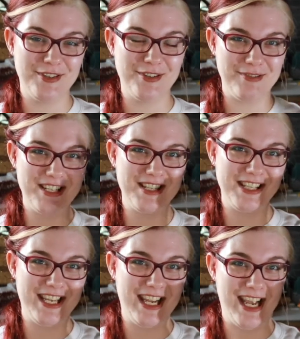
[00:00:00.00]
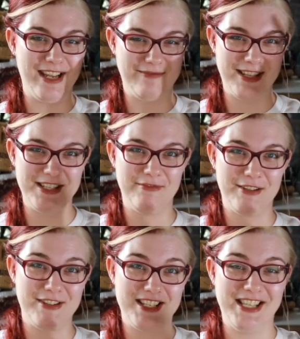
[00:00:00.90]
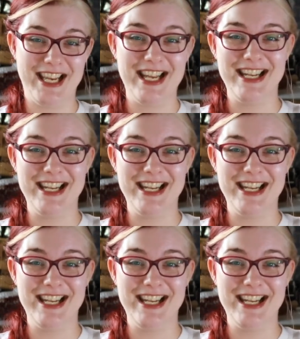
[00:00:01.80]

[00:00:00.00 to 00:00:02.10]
recently and relatively recently.